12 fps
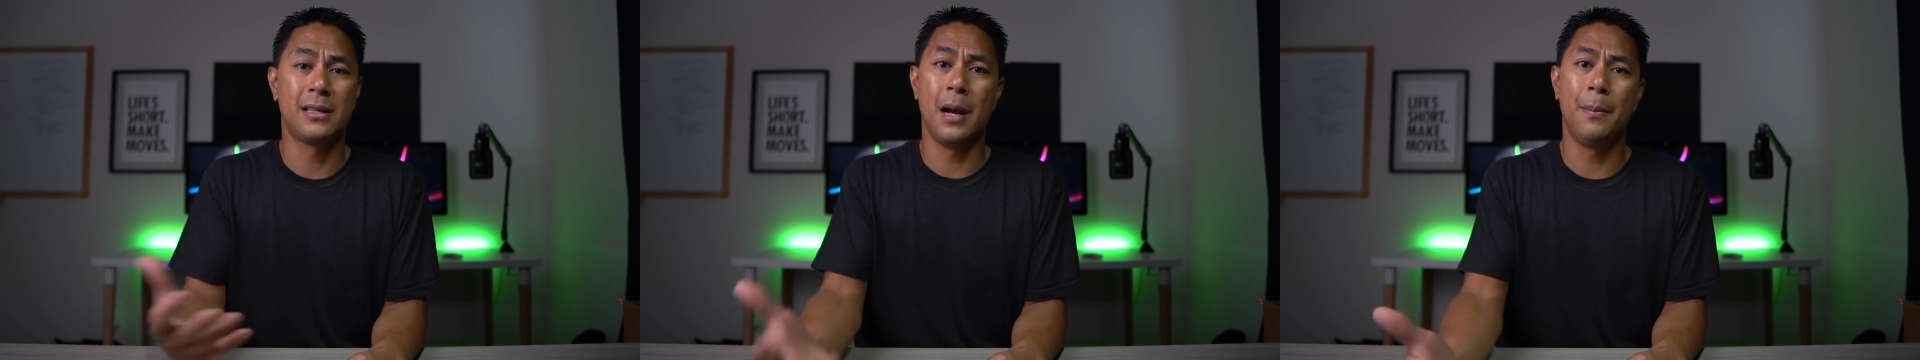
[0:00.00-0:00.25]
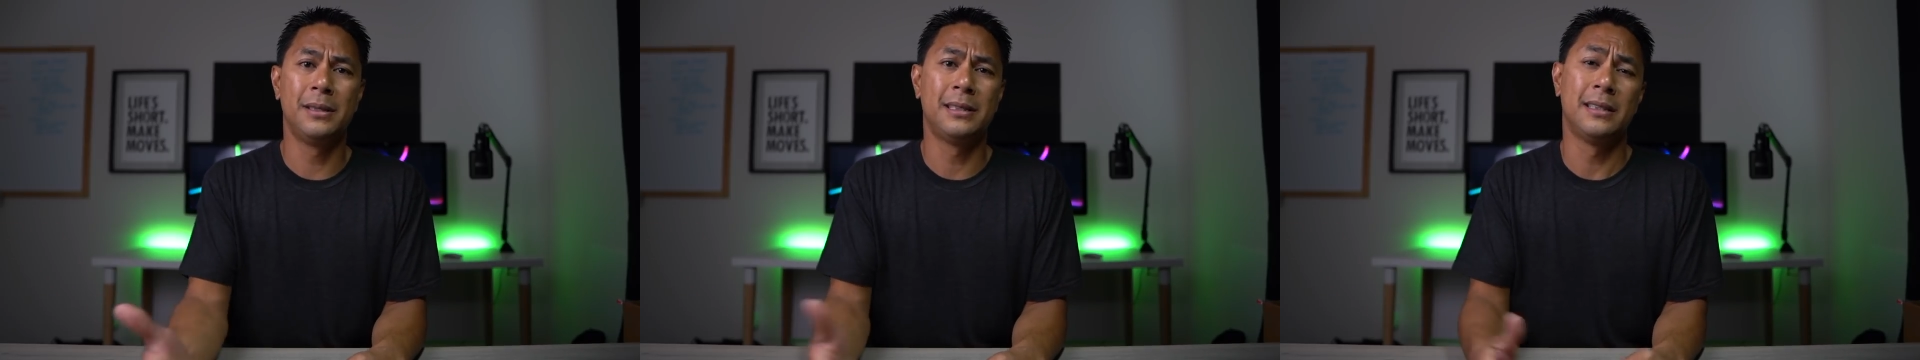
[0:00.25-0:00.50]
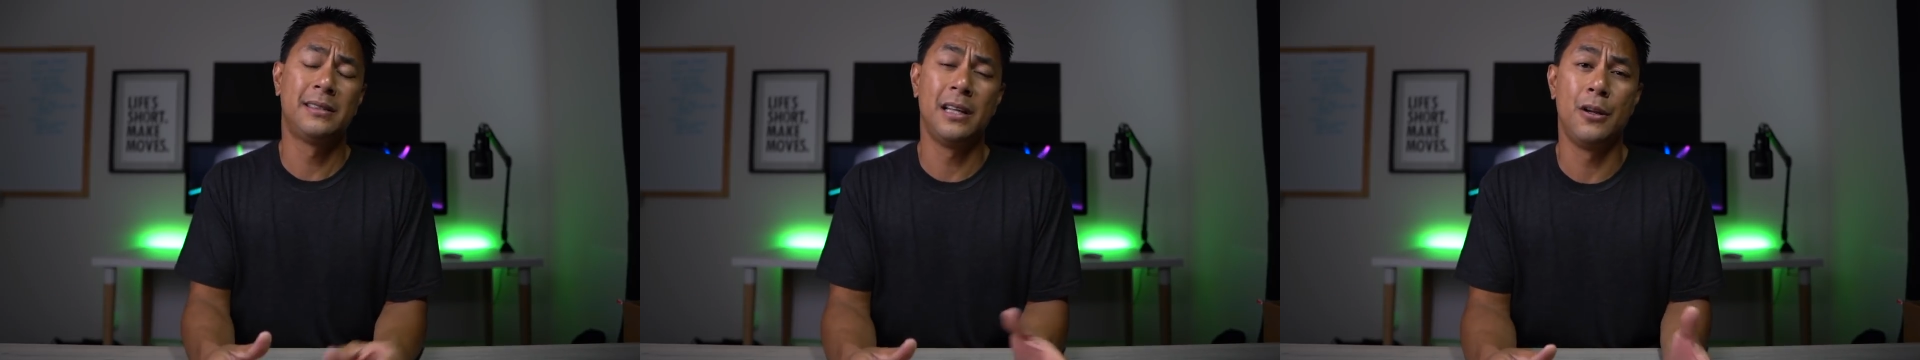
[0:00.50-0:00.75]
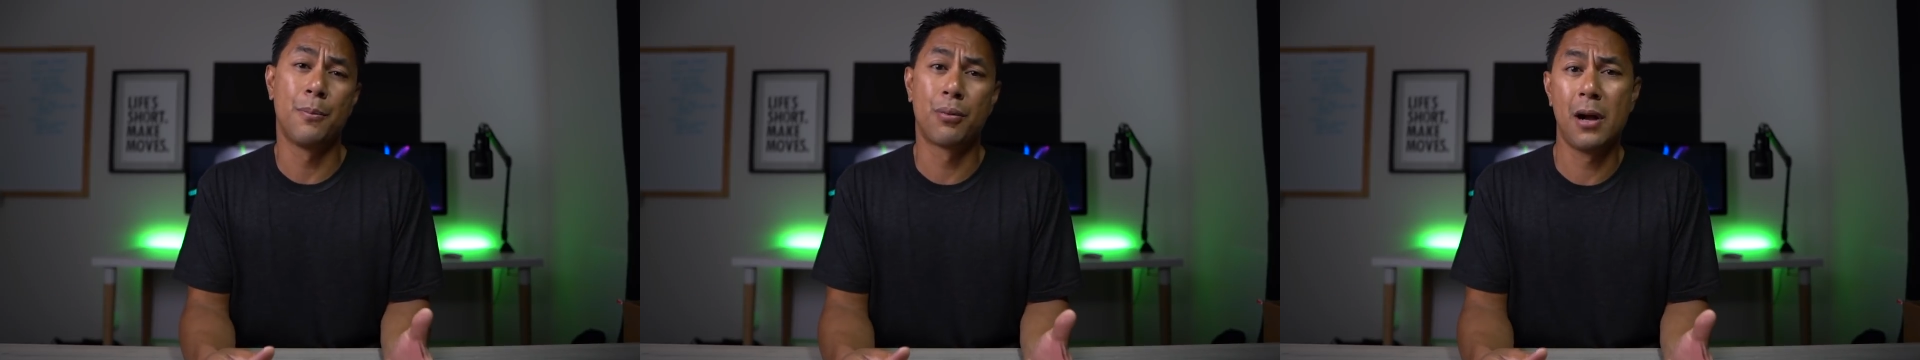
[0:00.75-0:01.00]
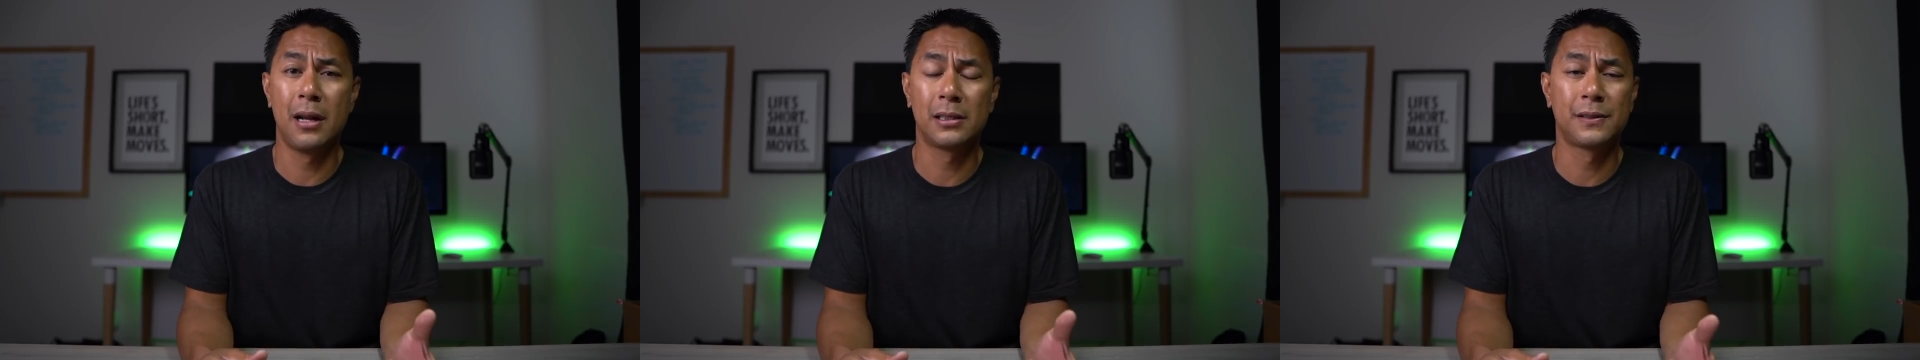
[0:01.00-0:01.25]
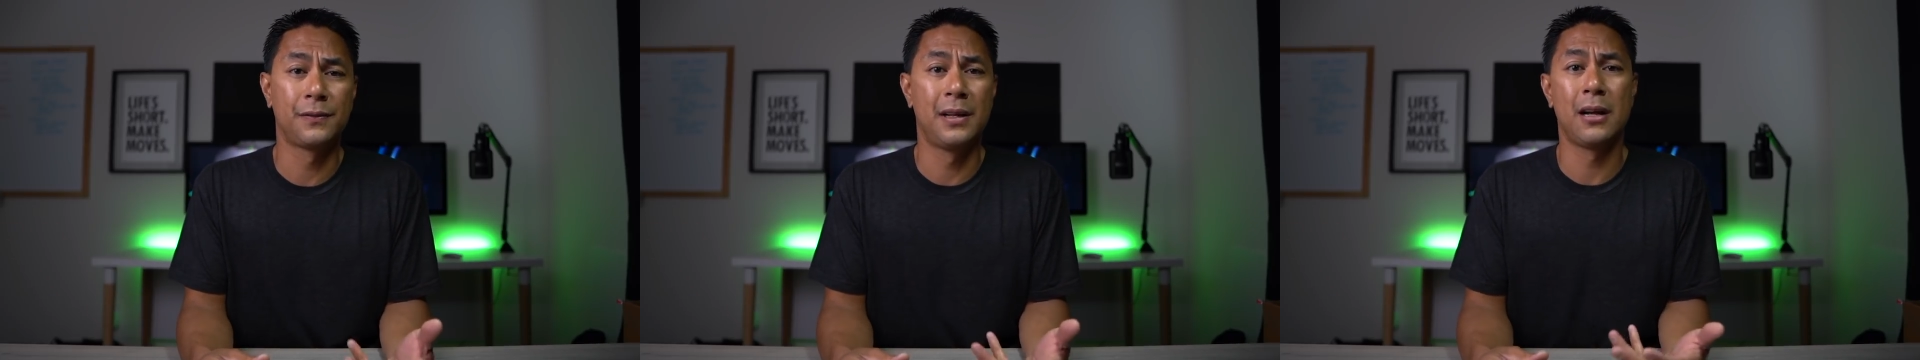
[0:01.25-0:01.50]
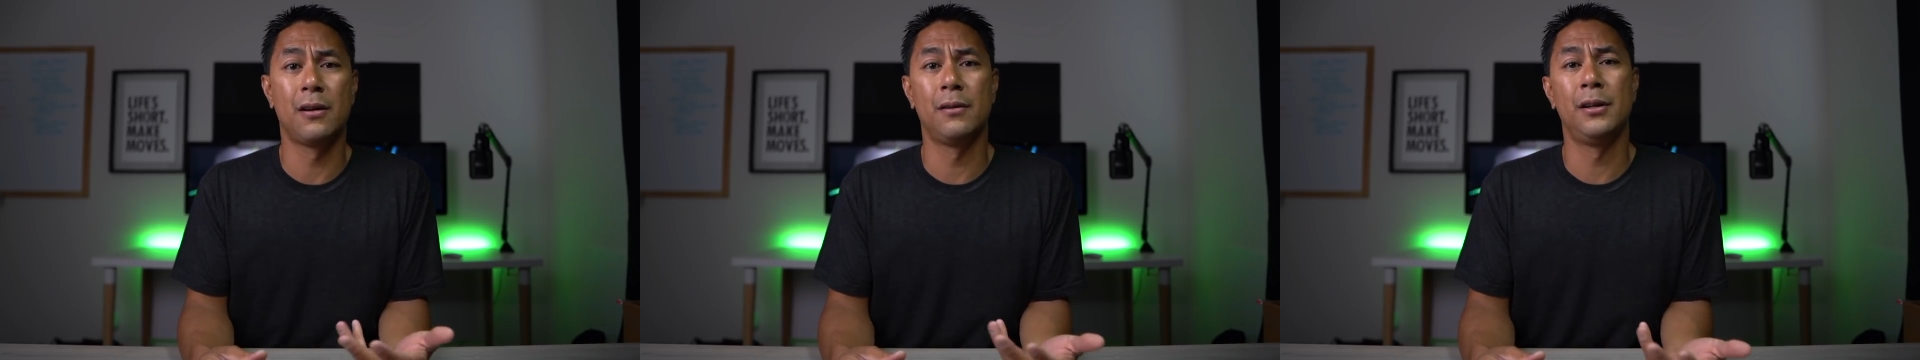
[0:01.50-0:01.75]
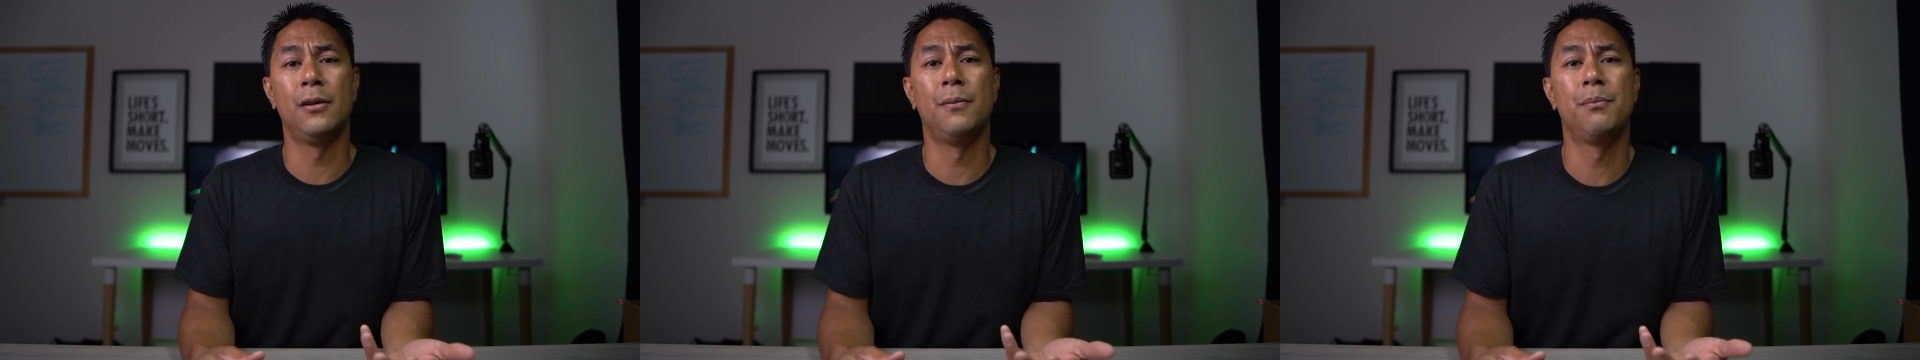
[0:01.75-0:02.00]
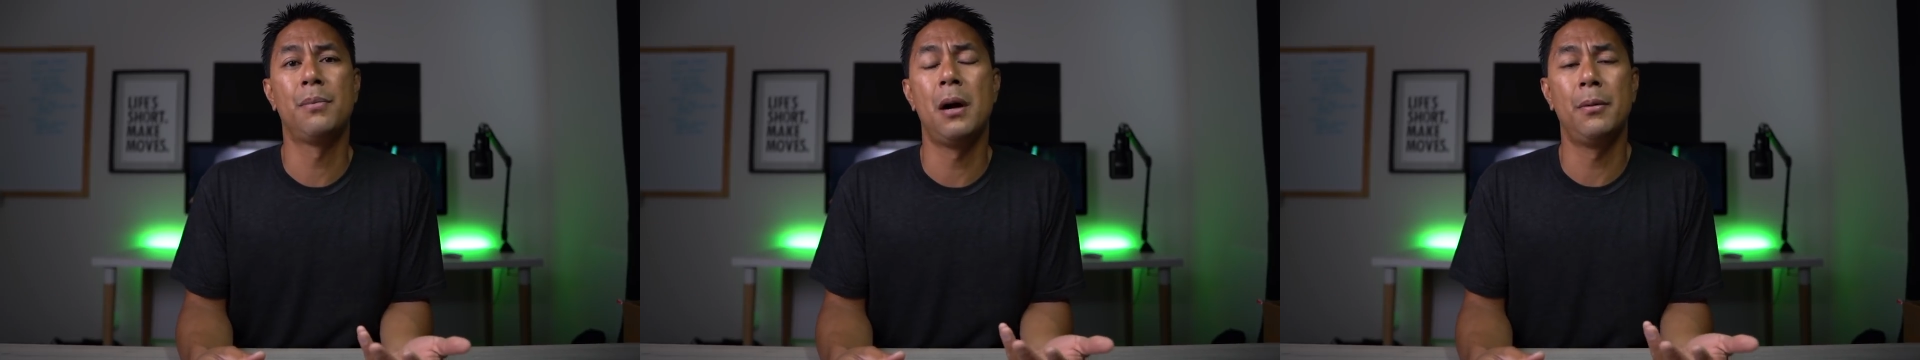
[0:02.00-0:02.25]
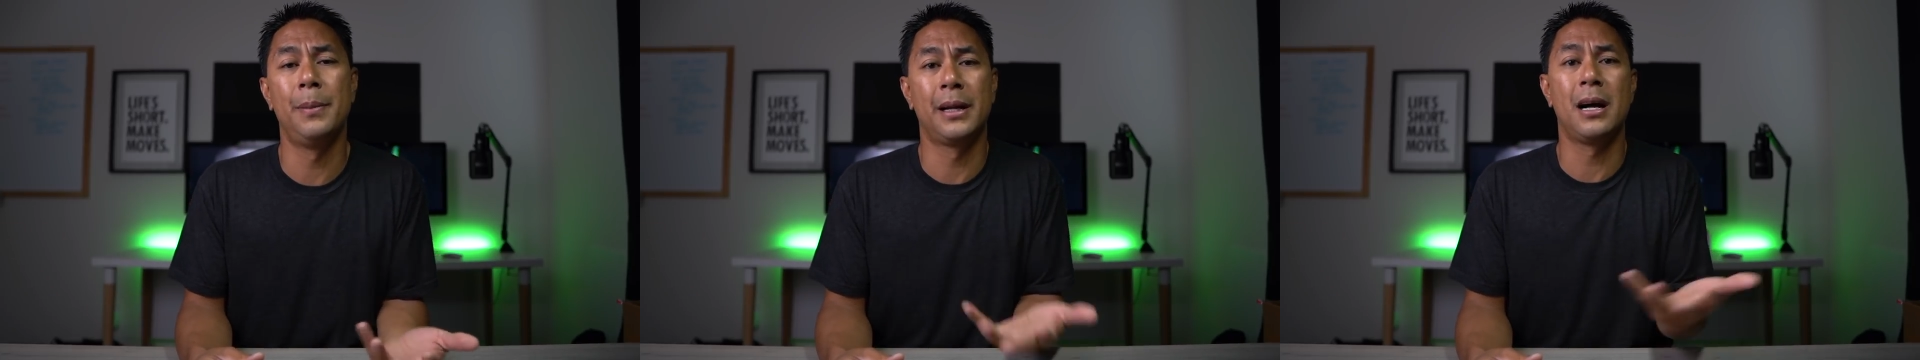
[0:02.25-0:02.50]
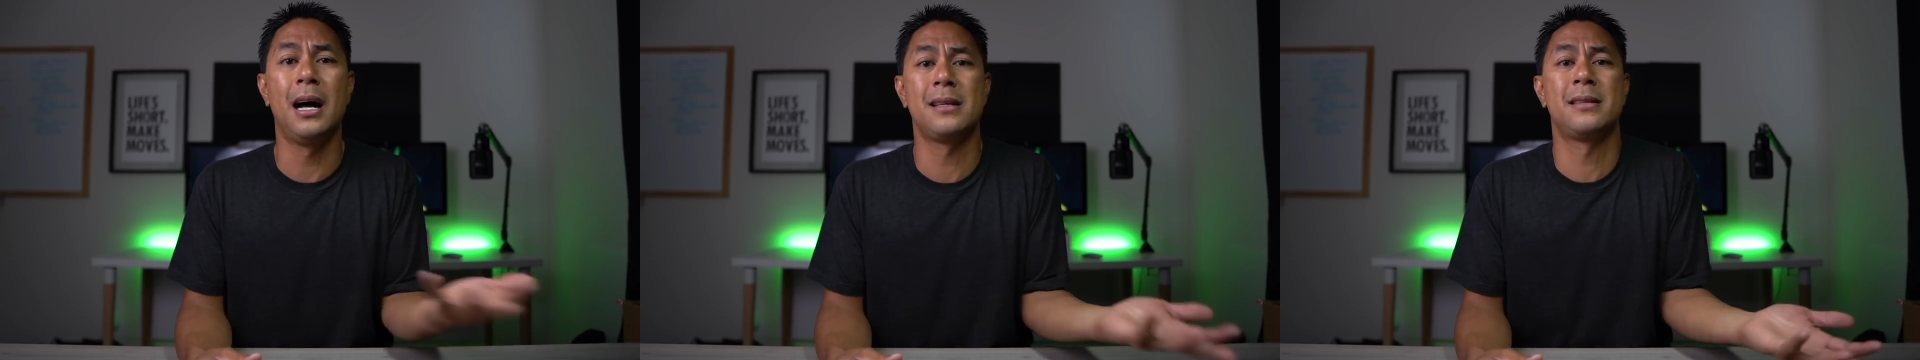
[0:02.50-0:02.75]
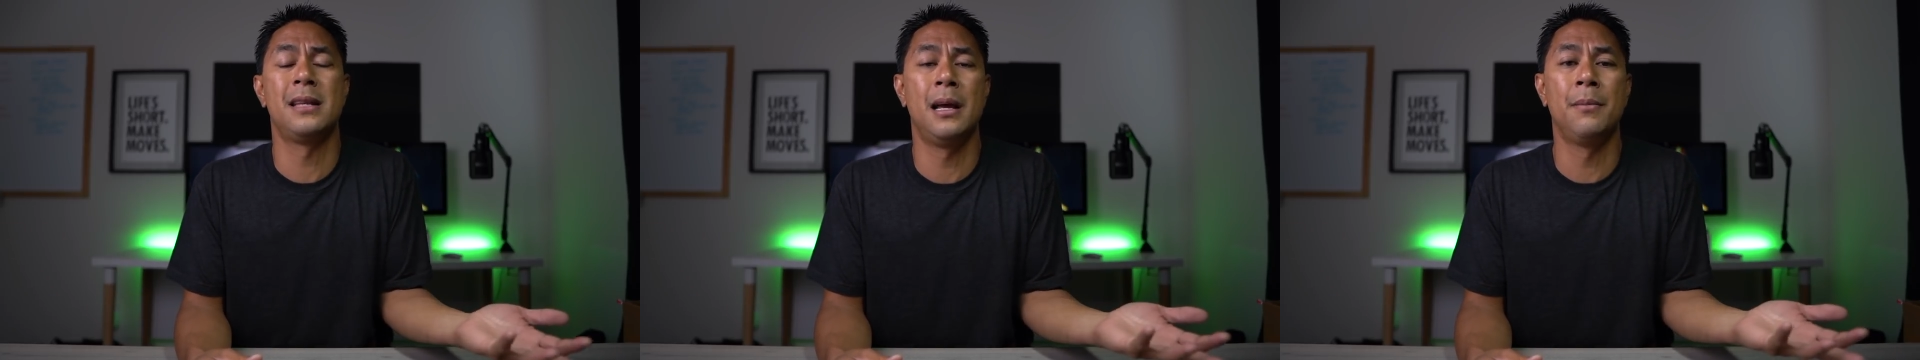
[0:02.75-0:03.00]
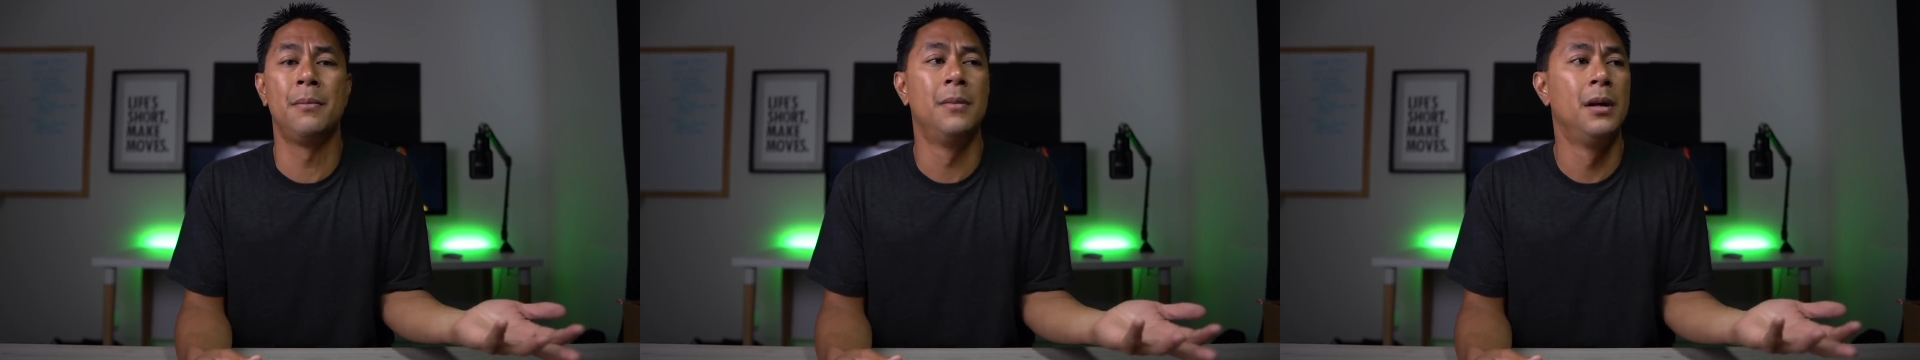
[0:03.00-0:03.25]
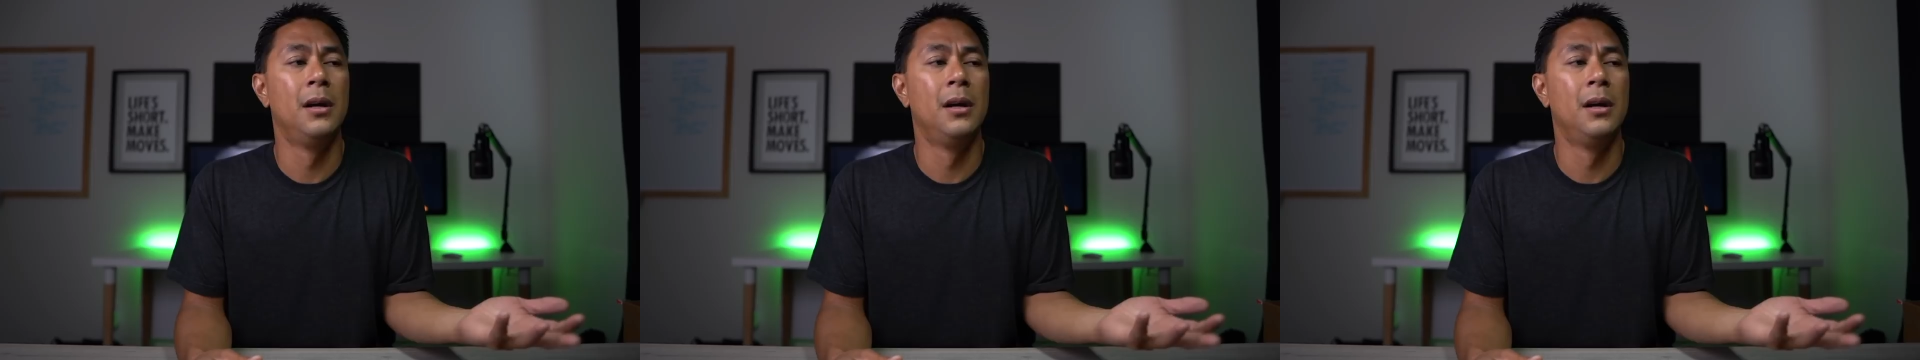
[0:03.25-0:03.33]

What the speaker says: companies that send you products that are, you know, probably cost them